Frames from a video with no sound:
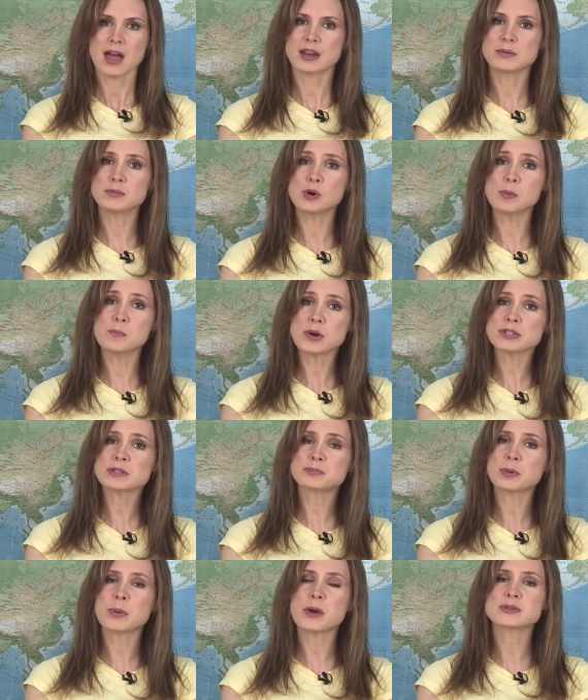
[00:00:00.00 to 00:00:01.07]
And a more
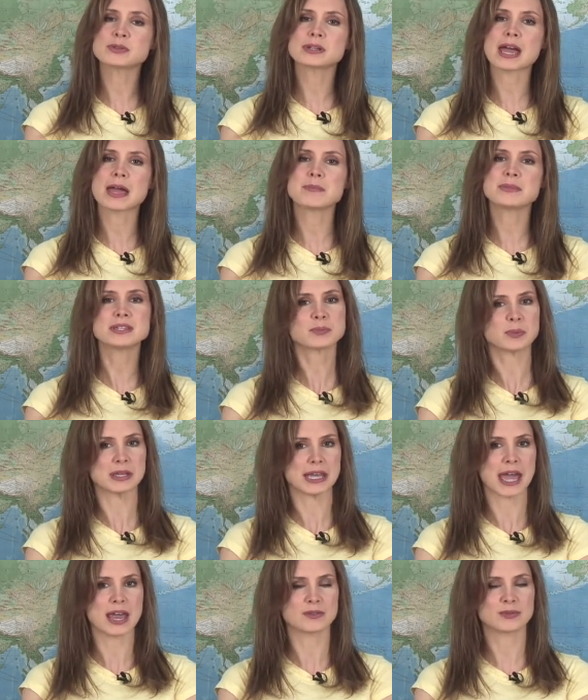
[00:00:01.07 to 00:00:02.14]
modest proposal came this
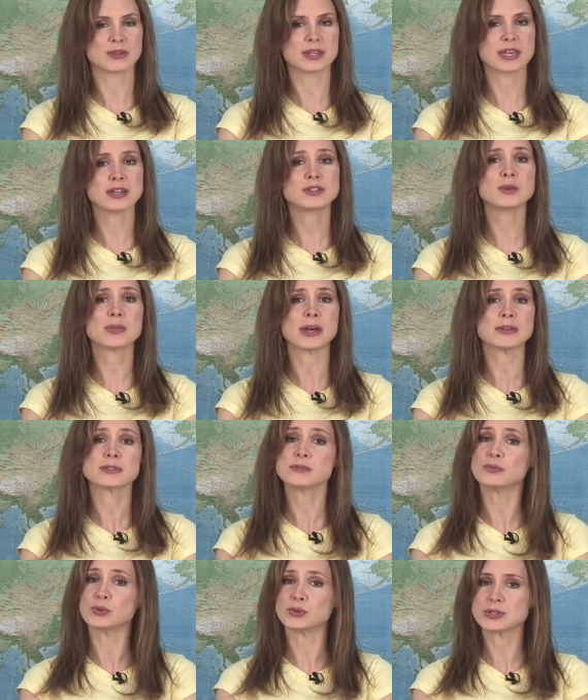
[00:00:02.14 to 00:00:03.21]
weekend for the year two
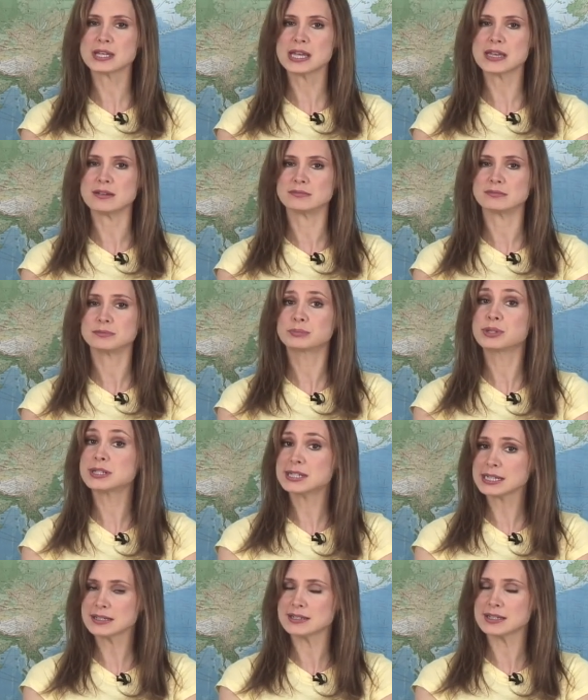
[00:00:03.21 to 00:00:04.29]
thousand fourteen,
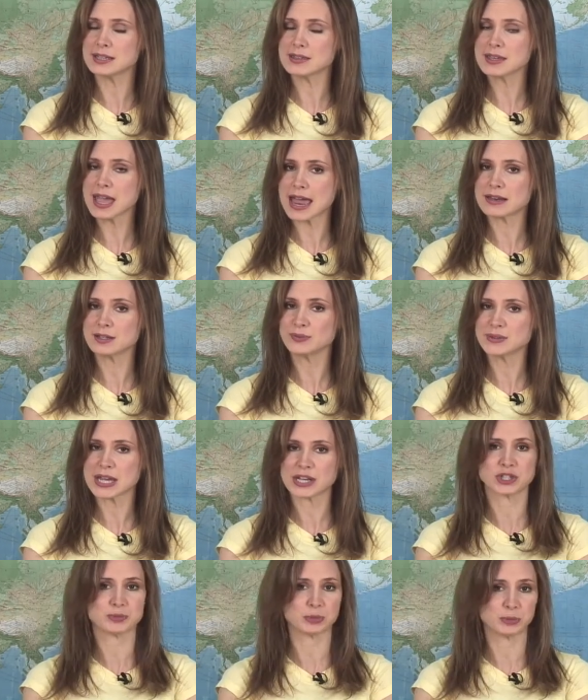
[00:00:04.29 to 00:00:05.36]
predicting the end of
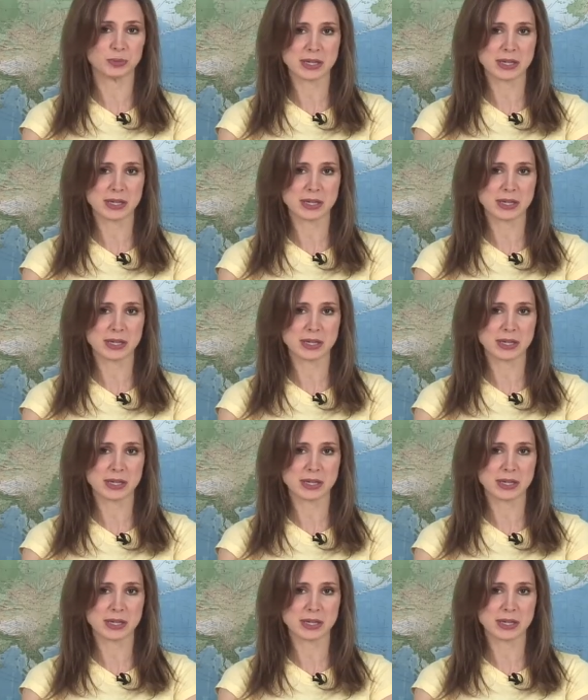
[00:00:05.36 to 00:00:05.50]
tangible